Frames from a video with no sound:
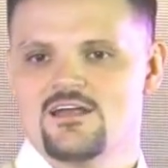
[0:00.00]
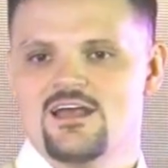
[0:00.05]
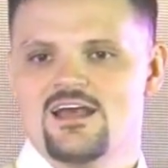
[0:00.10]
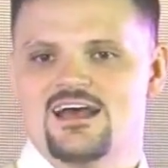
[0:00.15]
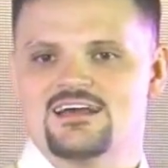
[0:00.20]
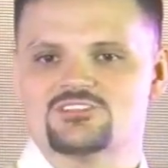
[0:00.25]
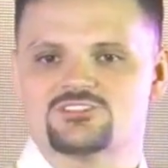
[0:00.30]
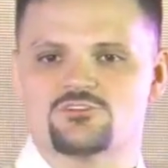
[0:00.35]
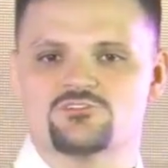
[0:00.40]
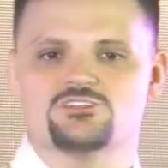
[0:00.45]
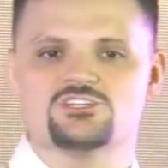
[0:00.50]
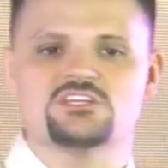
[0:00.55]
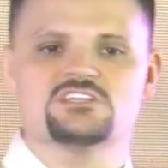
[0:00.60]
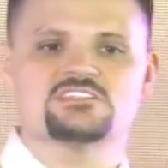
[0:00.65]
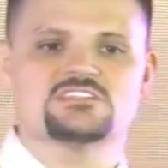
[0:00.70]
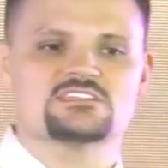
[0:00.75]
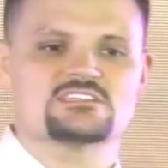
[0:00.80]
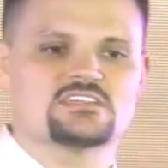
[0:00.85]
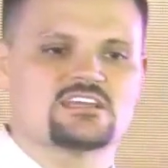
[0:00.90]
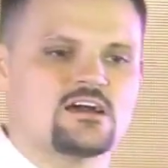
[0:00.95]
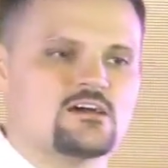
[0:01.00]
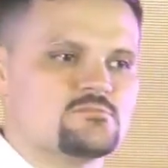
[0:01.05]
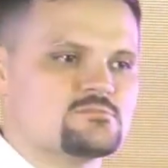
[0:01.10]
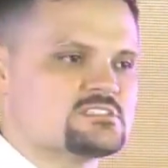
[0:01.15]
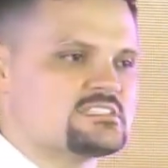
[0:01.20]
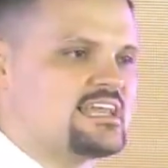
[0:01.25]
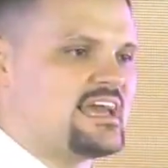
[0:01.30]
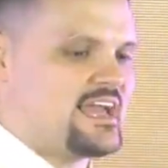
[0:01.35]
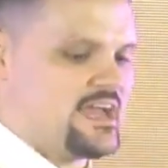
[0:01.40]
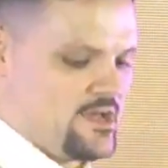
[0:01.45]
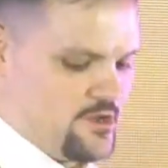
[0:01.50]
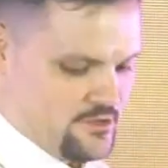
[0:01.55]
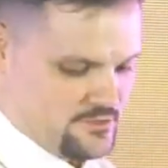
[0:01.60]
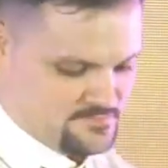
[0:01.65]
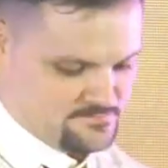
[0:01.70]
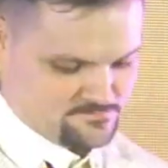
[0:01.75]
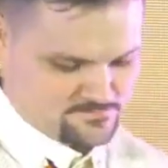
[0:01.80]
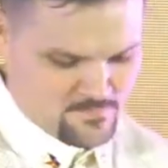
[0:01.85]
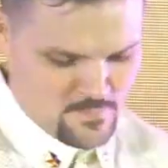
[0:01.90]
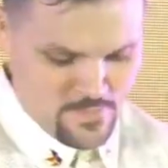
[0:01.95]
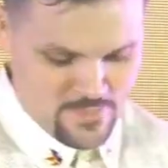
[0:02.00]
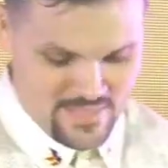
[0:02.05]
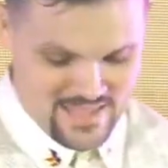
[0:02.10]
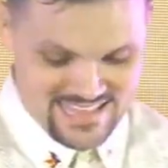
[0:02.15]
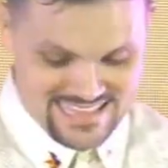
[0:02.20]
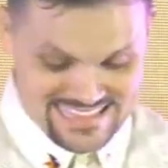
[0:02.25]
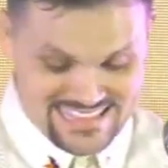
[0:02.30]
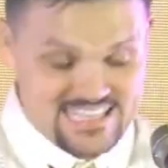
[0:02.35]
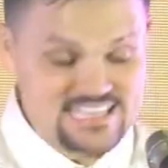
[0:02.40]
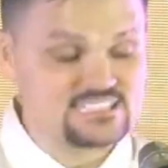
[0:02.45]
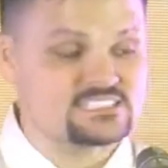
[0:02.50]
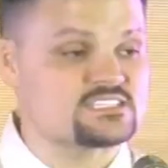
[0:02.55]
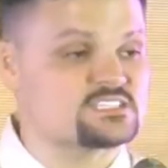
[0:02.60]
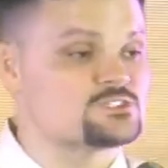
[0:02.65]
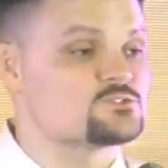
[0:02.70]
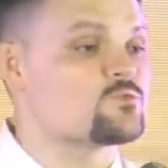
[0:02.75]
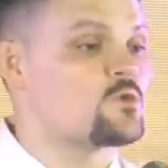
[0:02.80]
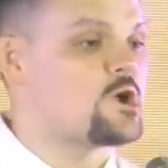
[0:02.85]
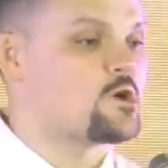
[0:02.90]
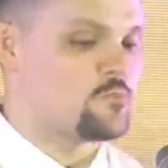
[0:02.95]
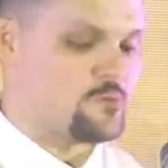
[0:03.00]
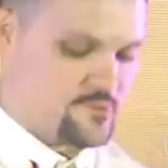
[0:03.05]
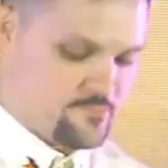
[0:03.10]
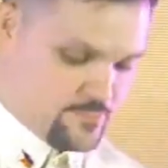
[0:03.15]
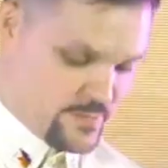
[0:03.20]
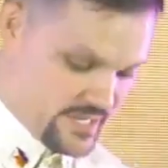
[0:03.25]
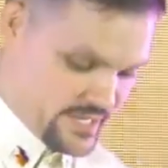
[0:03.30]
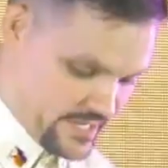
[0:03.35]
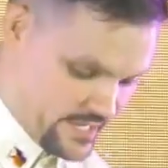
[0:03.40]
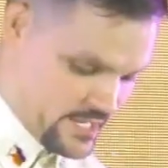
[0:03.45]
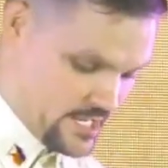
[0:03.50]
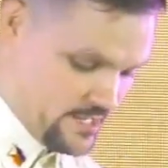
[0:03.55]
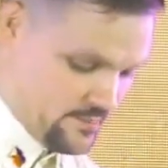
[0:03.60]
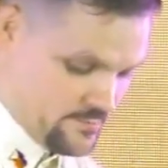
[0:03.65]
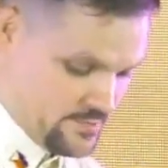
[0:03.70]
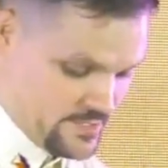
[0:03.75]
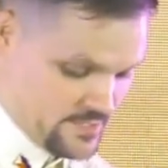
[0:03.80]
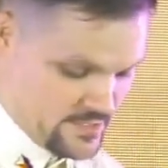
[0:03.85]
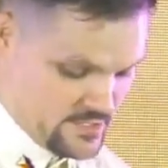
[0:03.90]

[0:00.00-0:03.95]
And so Jesus comes down, and this is where we pick up